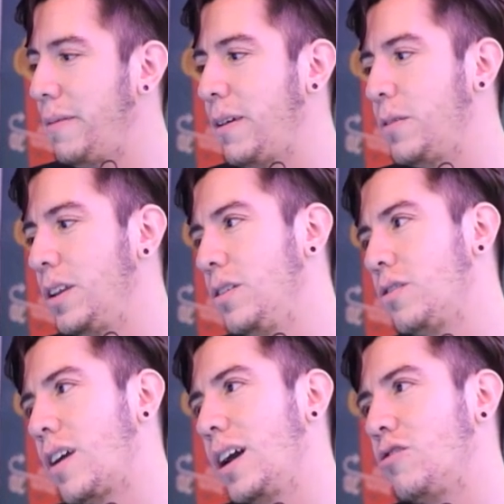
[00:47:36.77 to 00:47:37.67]
Maybe when
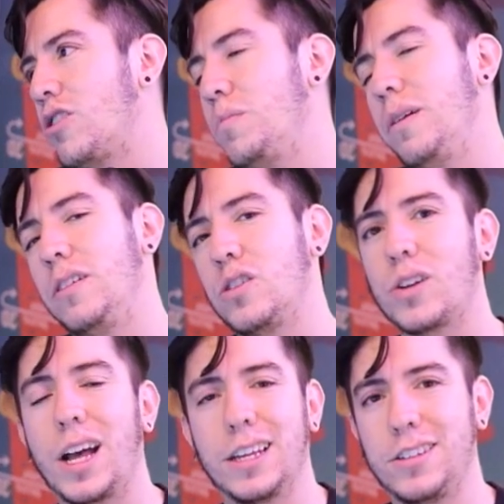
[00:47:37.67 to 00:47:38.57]
you drag and drop, maybe it
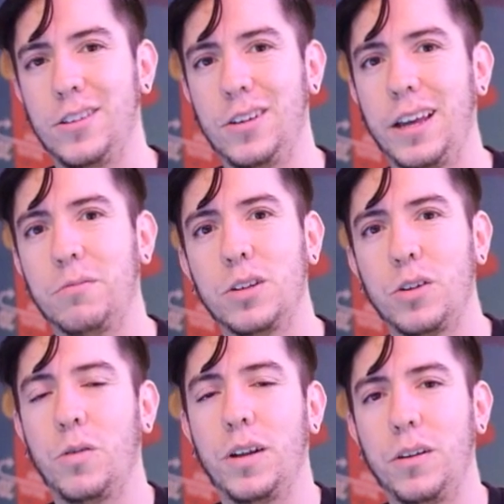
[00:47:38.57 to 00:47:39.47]
should ask you, like, what
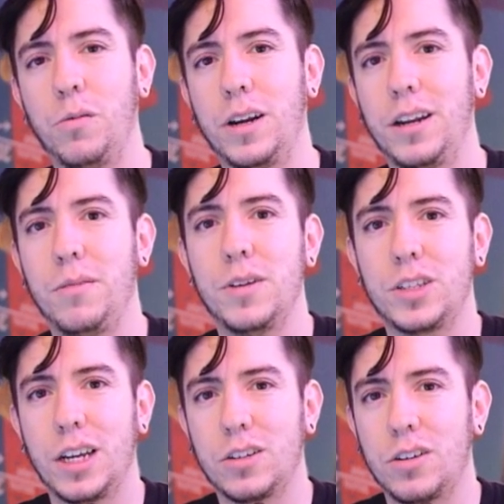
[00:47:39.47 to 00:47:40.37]
do you want? You want an
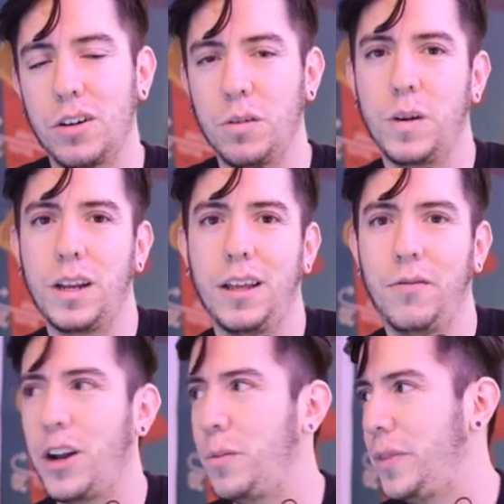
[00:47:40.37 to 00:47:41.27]
image texture or you want an
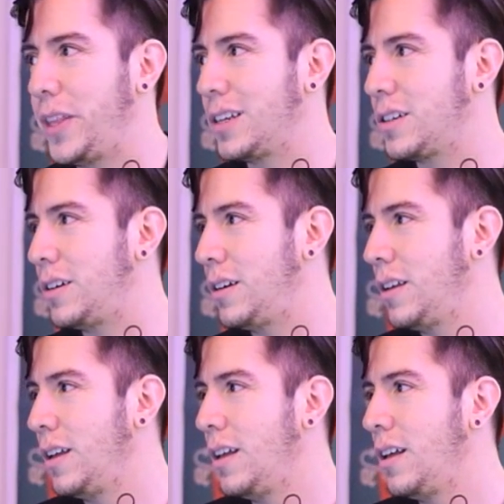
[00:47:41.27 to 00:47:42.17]
environment texture?
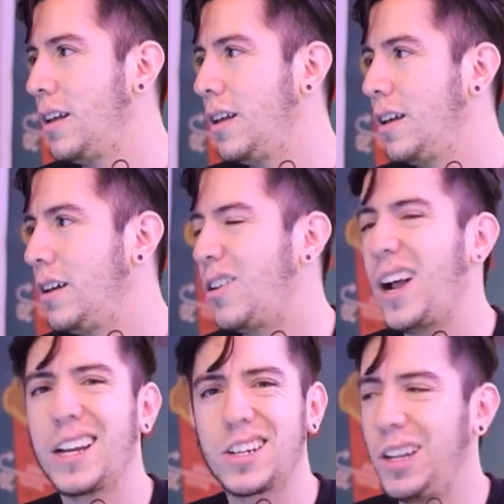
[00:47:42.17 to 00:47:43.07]

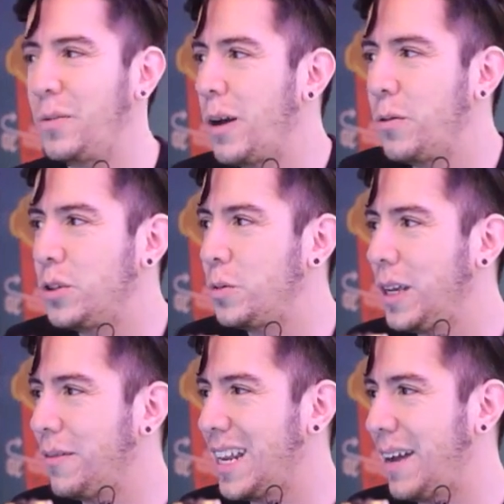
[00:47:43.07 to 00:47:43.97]
Or actually, why do
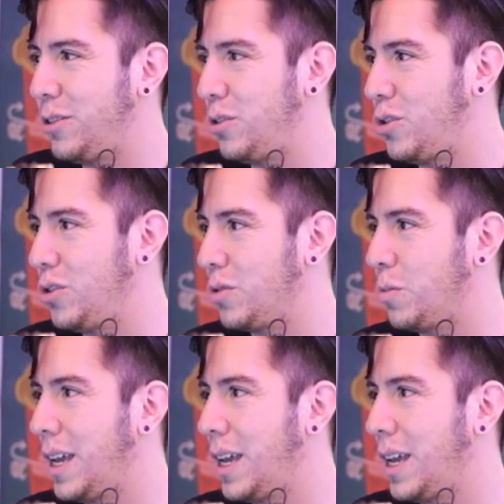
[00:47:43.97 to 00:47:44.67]
we even have to choose?